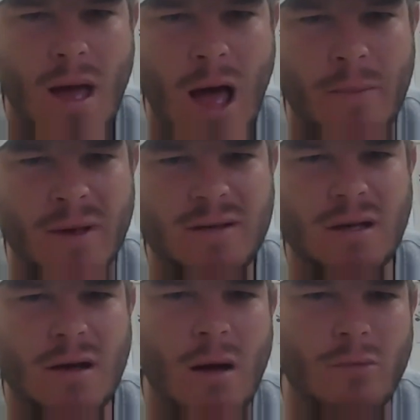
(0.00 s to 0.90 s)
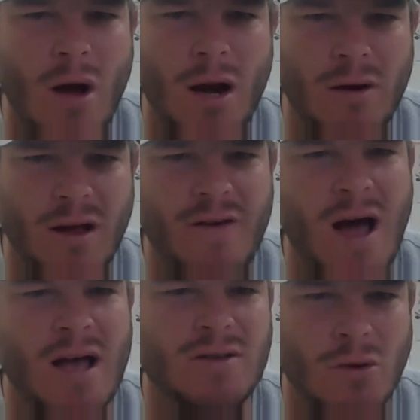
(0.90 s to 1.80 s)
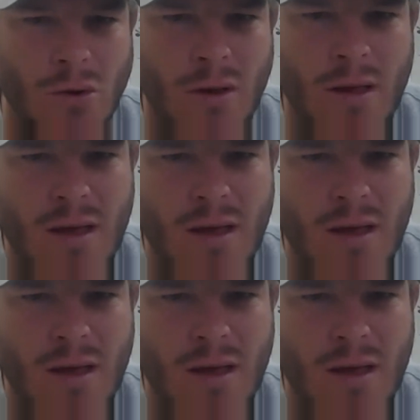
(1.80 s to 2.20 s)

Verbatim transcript: I miss the camaraderie of high school.